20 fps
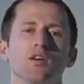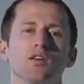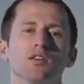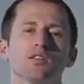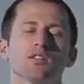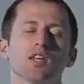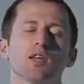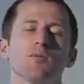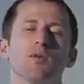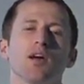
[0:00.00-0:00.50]

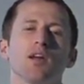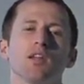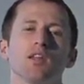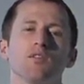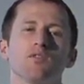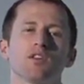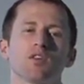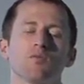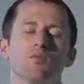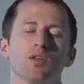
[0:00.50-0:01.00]
say by
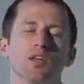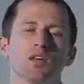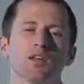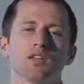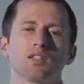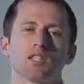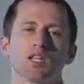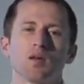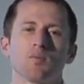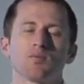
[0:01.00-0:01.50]
leaving
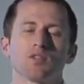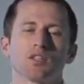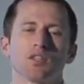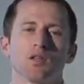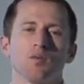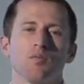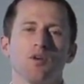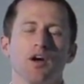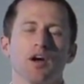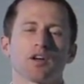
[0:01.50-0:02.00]
big tips in
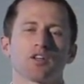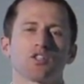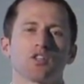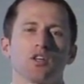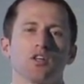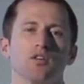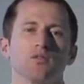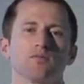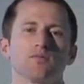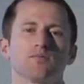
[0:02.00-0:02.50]
the
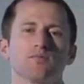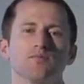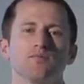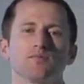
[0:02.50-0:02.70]
blockchain.